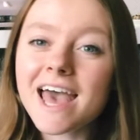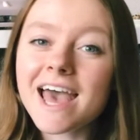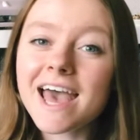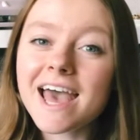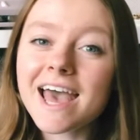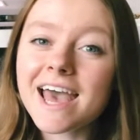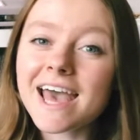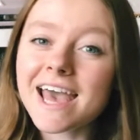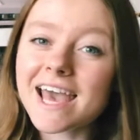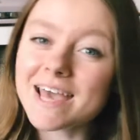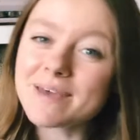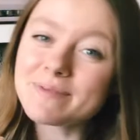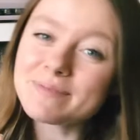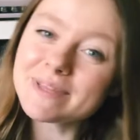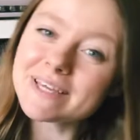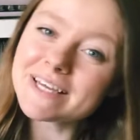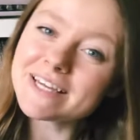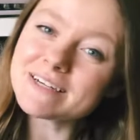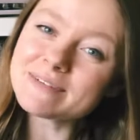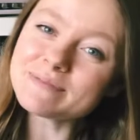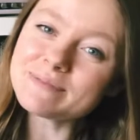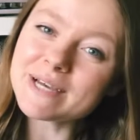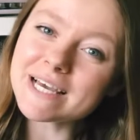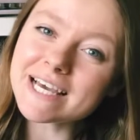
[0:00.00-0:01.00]
Hey
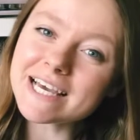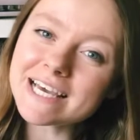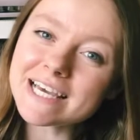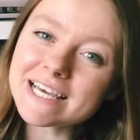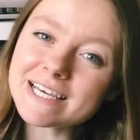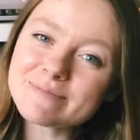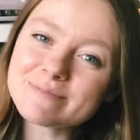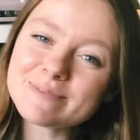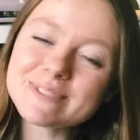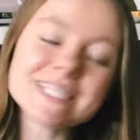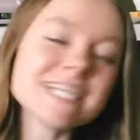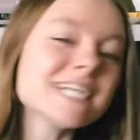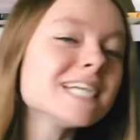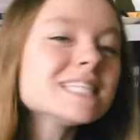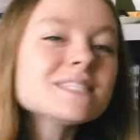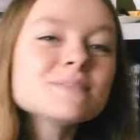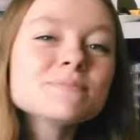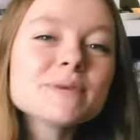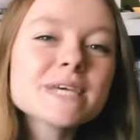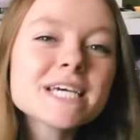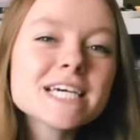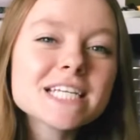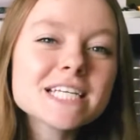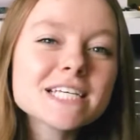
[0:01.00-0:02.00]
planner babes, it's
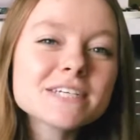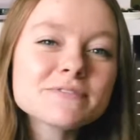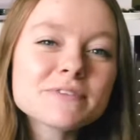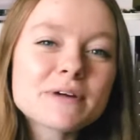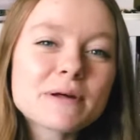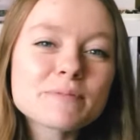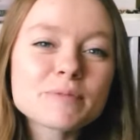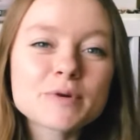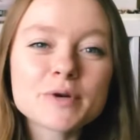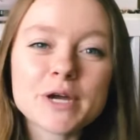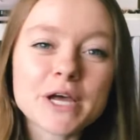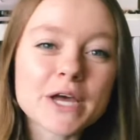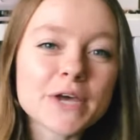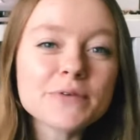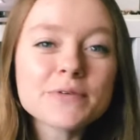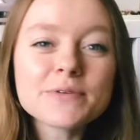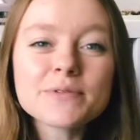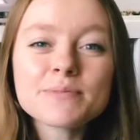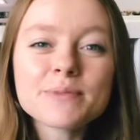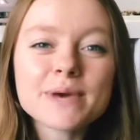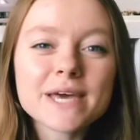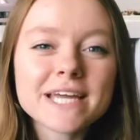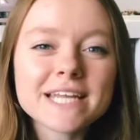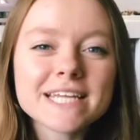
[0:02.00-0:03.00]
Mandy from Create with
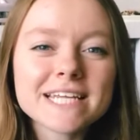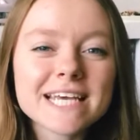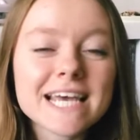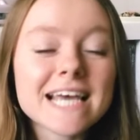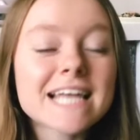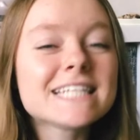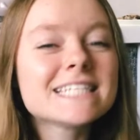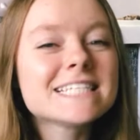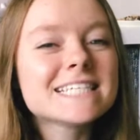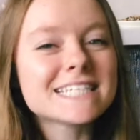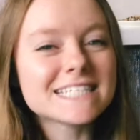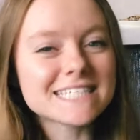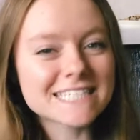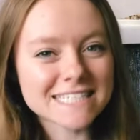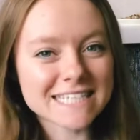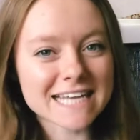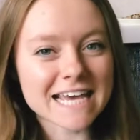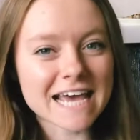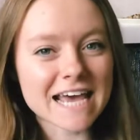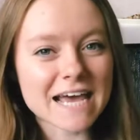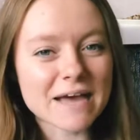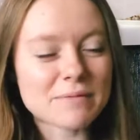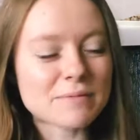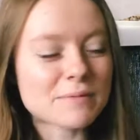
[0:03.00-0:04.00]
Mandy, and
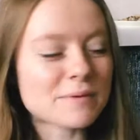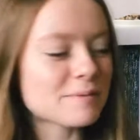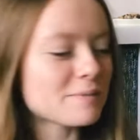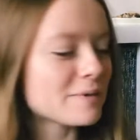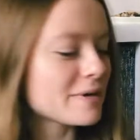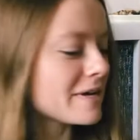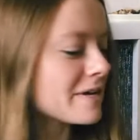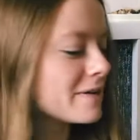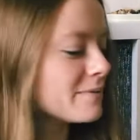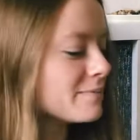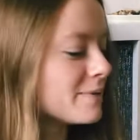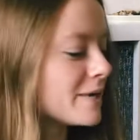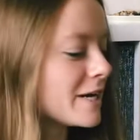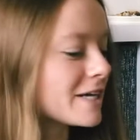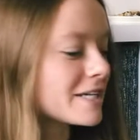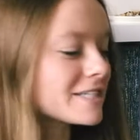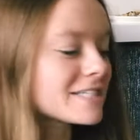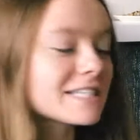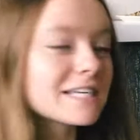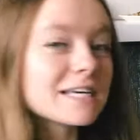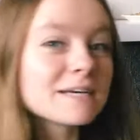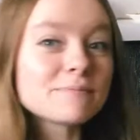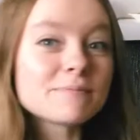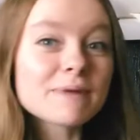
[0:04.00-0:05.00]
today I'm going to be
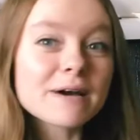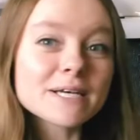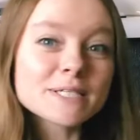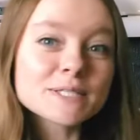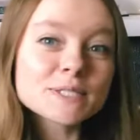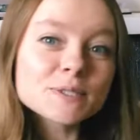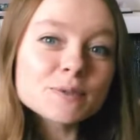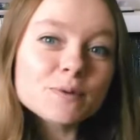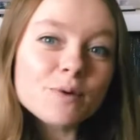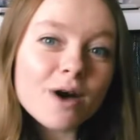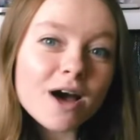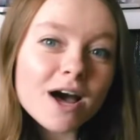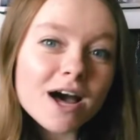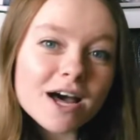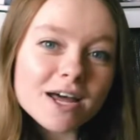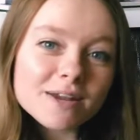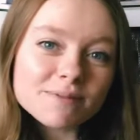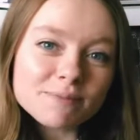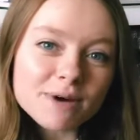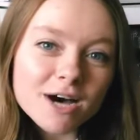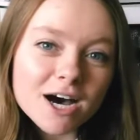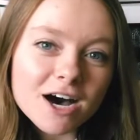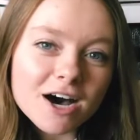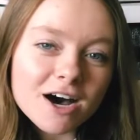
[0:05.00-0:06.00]
unboxing my
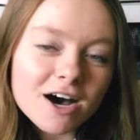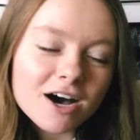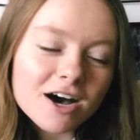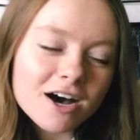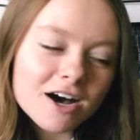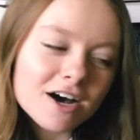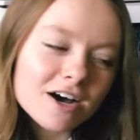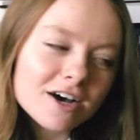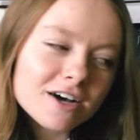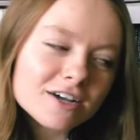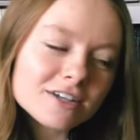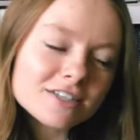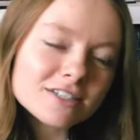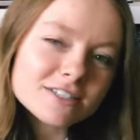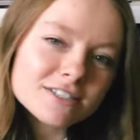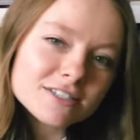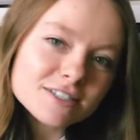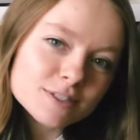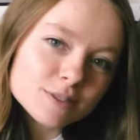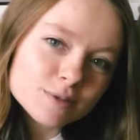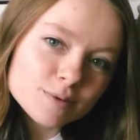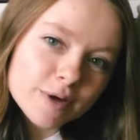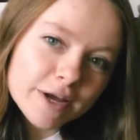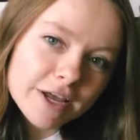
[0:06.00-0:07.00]
squad box.
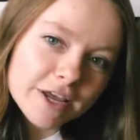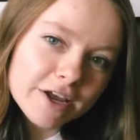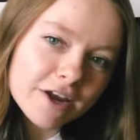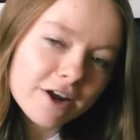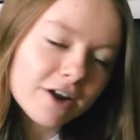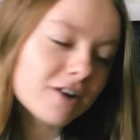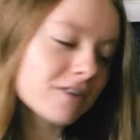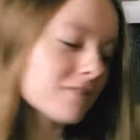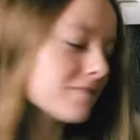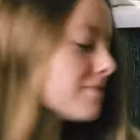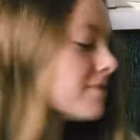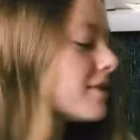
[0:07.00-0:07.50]
It's right here.